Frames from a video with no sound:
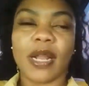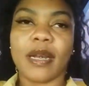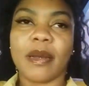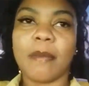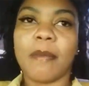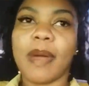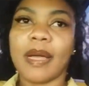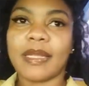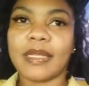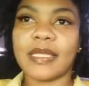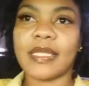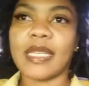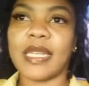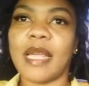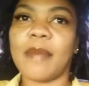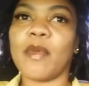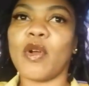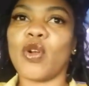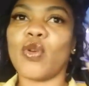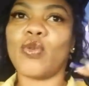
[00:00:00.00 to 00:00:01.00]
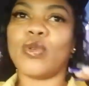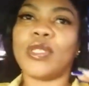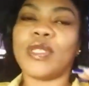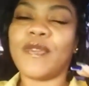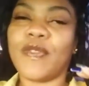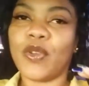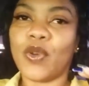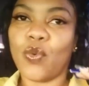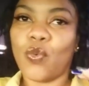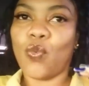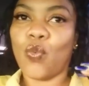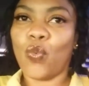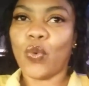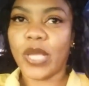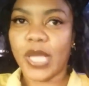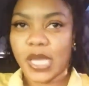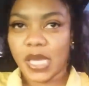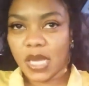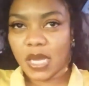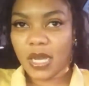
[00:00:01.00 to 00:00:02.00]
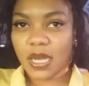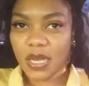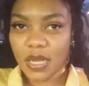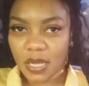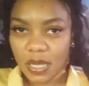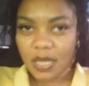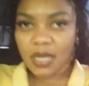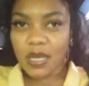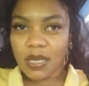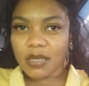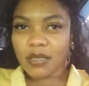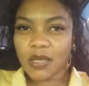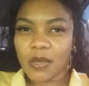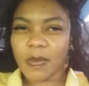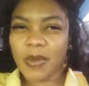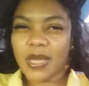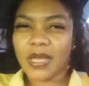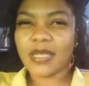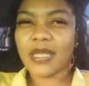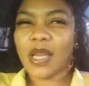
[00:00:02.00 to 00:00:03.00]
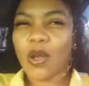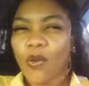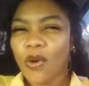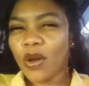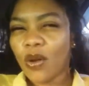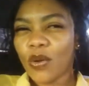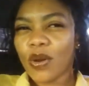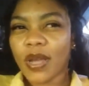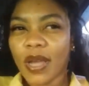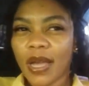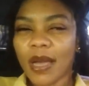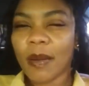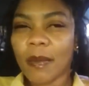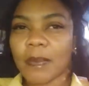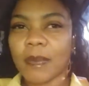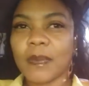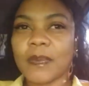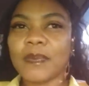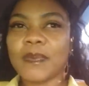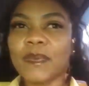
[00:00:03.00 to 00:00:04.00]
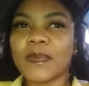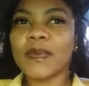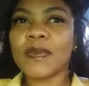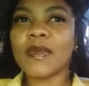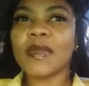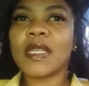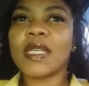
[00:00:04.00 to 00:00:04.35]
and the man said them close for the week. So me I say, what could have happened?